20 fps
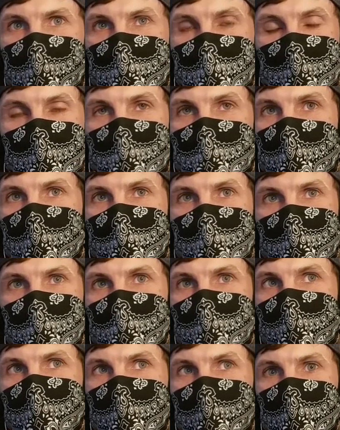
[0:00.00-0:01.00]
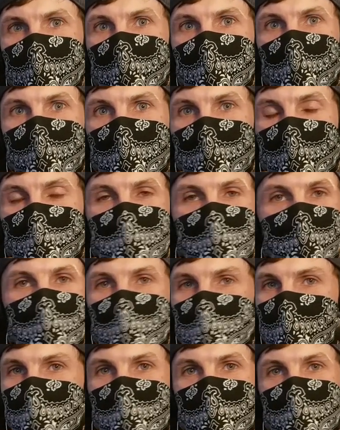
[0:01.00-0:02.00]
that that
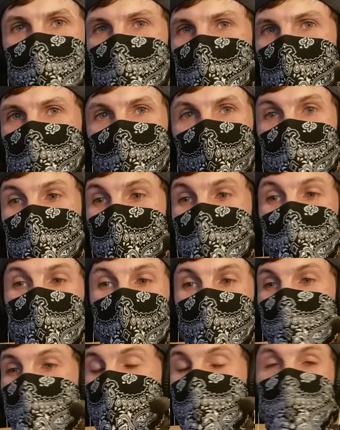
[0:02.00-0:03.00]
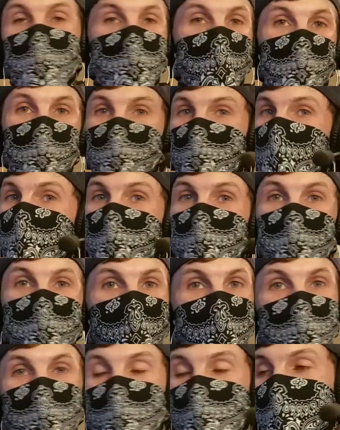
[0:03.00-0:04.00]
note that she hit right there that sold me
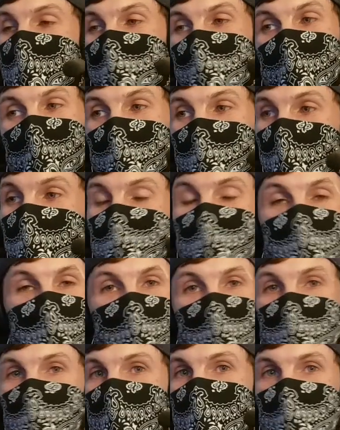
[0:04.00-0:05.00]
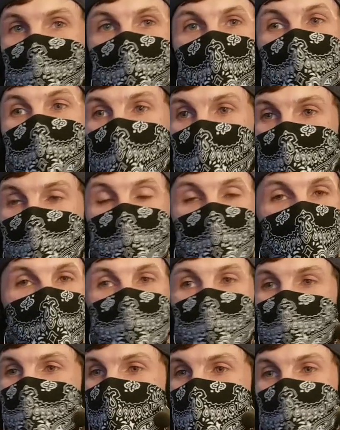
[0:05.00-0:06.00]
like i was already like kind of
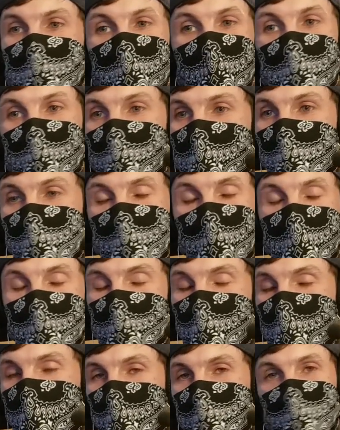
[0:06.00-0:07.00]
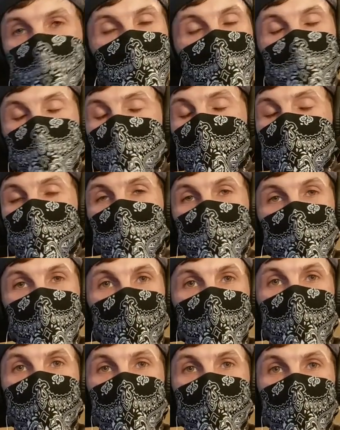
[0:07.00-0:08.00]
into it and you know
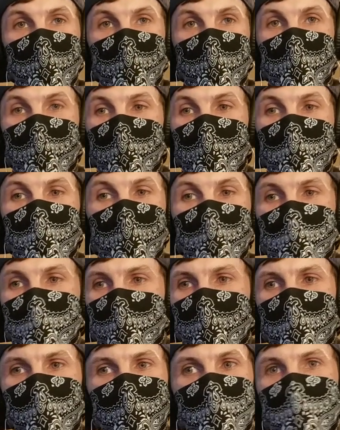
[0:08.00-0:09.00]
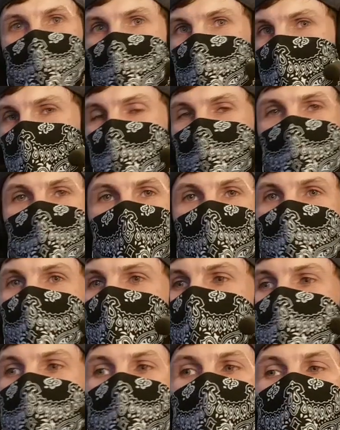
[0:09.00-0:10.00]
really enjoying it but as soon as she hit that
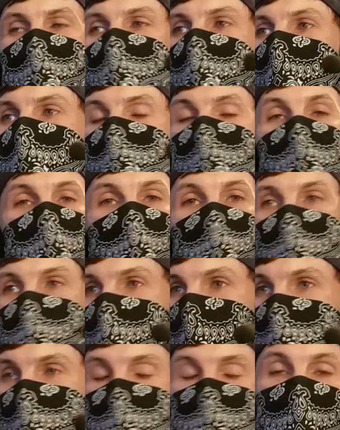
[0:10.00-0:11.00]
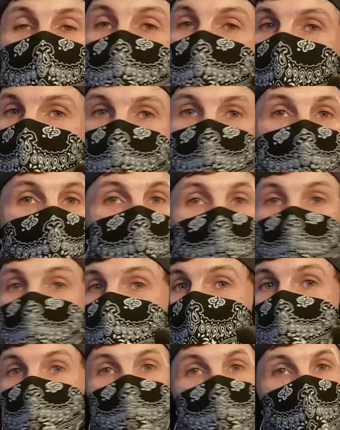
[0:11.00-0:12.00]
note i was like oh full board i gotta figure
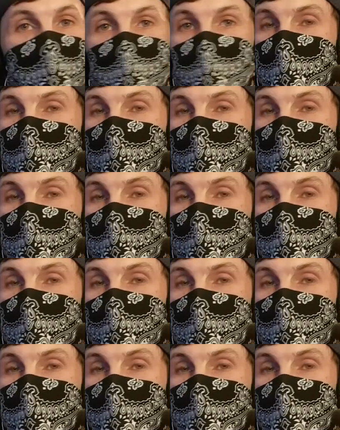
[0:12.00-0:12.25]
out